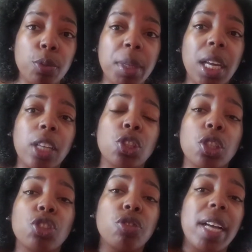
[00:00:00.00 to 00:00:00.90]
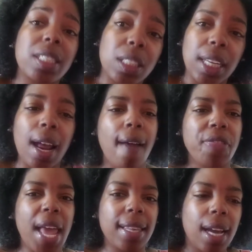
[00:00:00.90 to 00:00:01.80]
because you're trusting
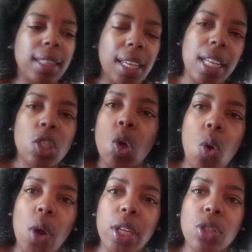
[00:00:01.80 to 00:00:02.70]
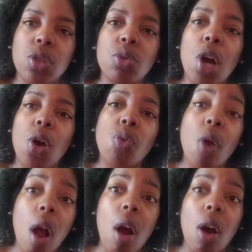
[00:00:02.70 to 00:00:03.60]
that nothing is going to go
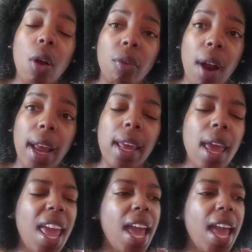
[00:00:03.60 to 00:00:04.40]
wrong, right?